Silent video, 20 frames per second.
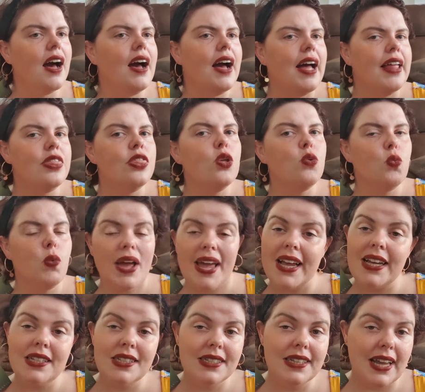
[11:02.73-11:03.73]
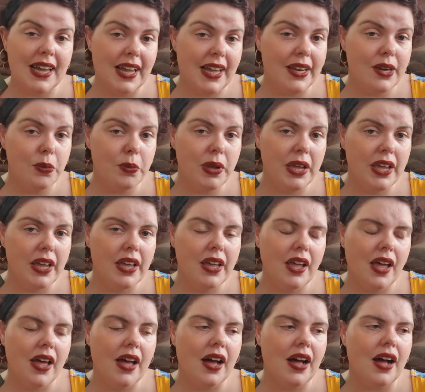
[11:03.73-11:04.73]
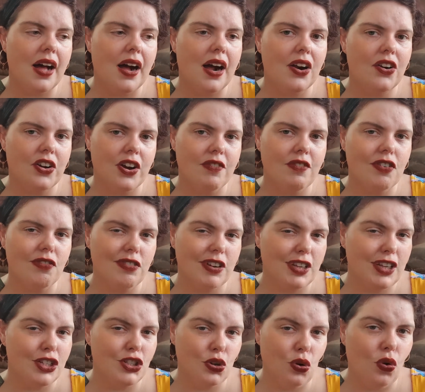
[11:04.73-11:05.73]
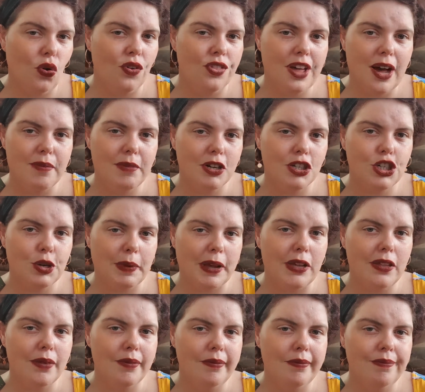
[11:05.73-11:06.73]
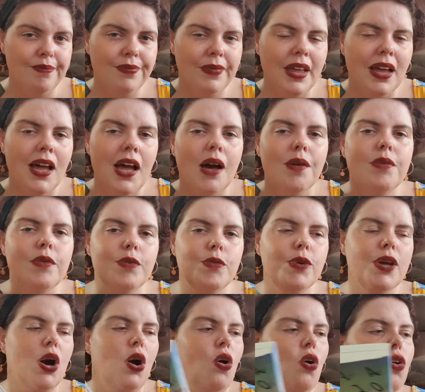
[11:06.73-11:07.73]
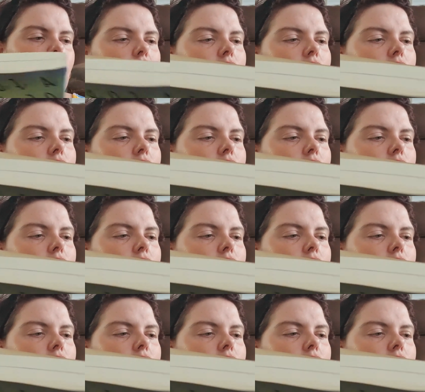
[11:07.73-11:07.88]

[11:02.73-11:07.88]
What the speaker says: in the West anyway, are never really taught that much about them. I mean, we all,